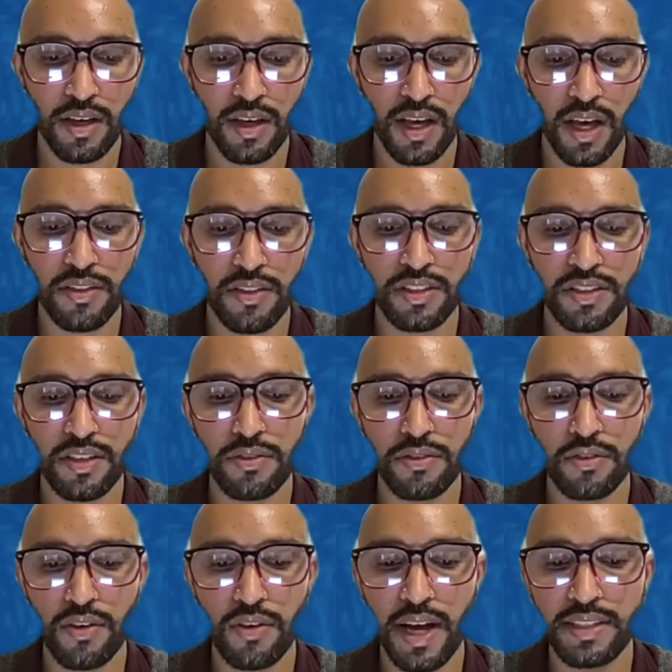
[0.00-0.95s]
And the
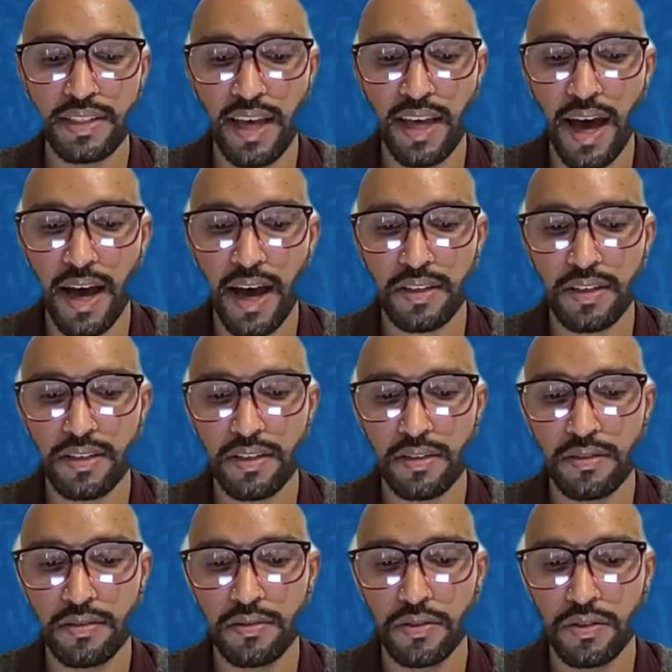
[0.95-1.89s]
Civil Rights Act,
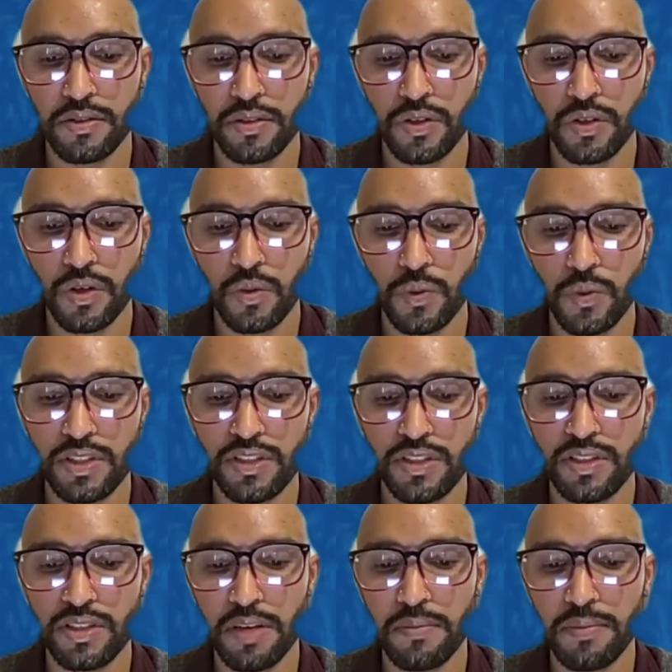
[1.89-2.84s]
which
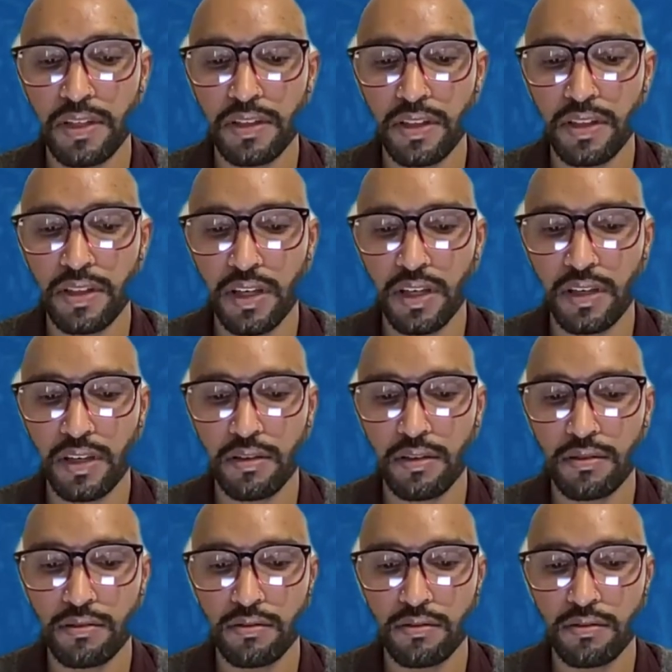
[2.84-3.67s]
seemingly